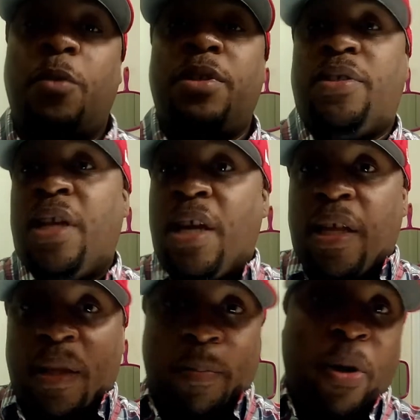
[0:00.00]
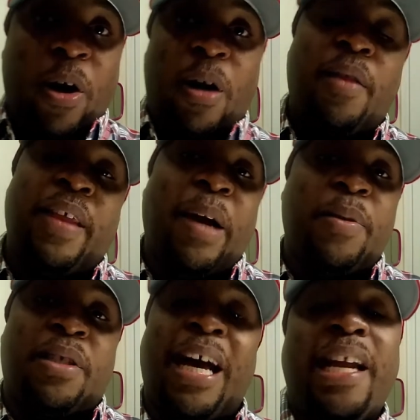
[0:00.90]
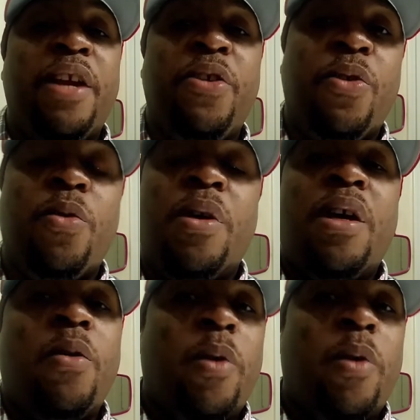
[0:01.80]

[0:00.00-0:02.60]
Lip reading: There was the part that was kind of new,